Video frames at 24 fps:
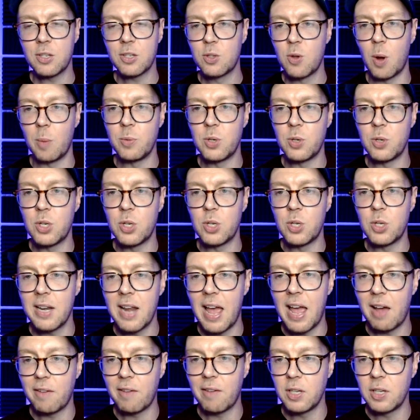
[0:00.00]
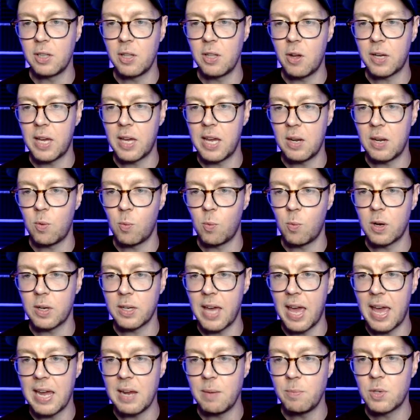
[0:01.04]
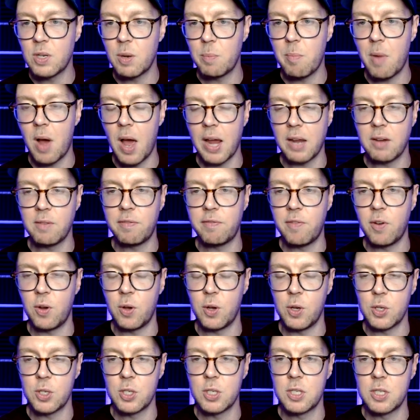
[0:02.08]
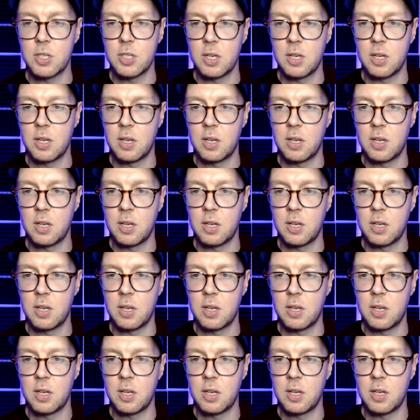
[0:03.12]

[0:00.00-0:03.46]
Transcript: so I'm just gonna have to lock in what came to mind first.